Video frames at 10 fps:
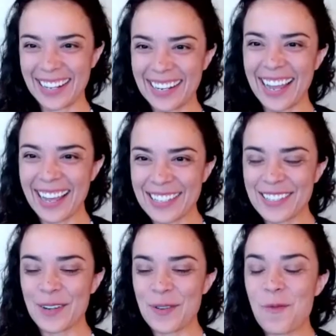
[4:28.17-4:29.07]
Yeah.
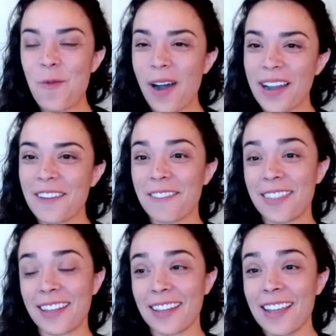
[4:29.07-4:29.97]
So one of
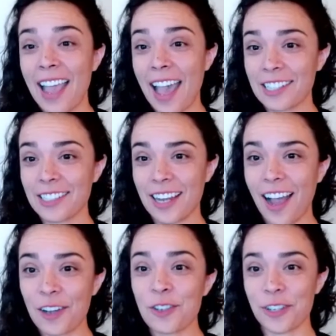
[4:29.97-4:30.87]
the actually
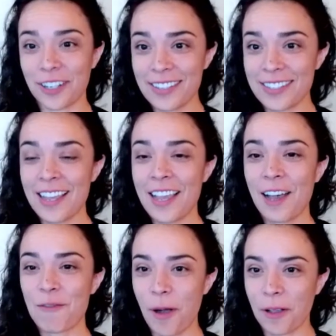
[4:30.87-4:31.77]
hundreds
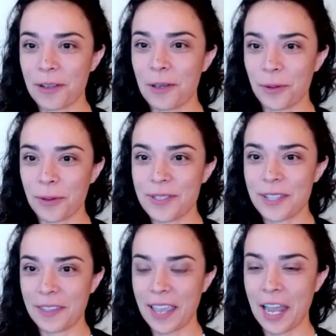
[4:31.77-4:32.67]
of molecules
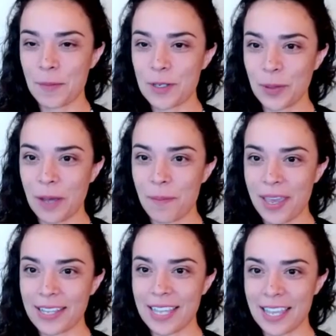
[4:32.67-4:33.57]
that the cannabis plant
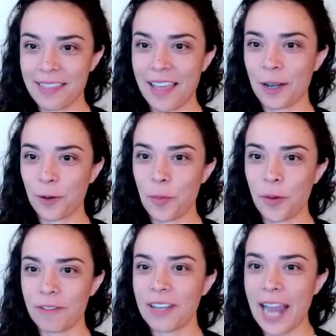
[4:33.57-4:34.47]
makes in that group
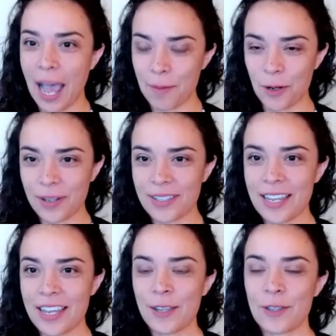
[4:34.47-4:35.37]
of cannabinoids.
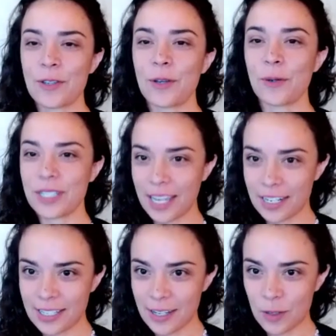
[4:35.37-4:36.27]
So
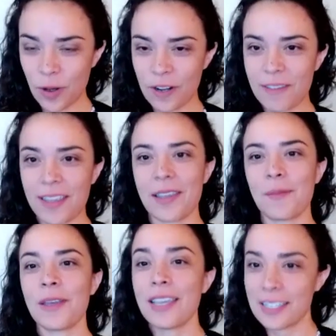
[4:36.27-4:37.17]
THC is one of
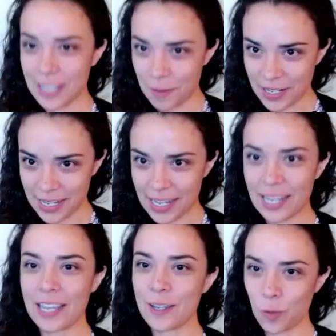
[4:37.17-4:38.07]
them.
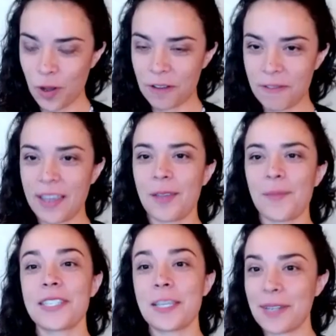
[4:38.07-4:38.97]
CBD is one of them.
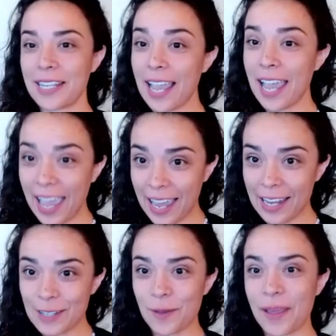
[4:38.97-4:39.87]

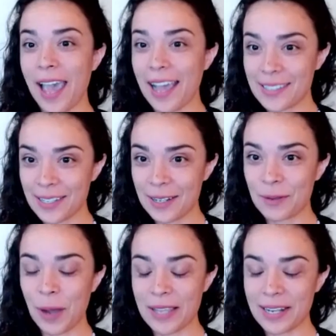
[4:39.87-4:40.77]
CBDA, so the acid,
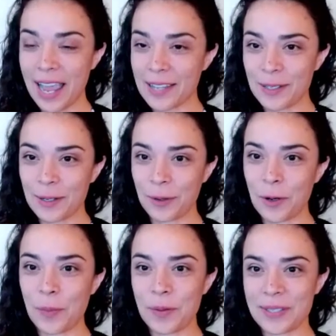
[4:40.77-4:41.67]
has an acid
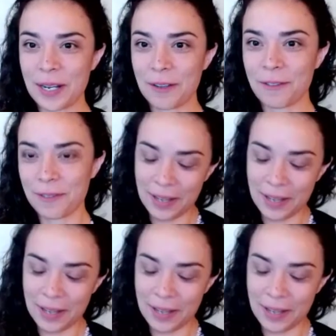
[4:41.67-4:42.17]
group instead of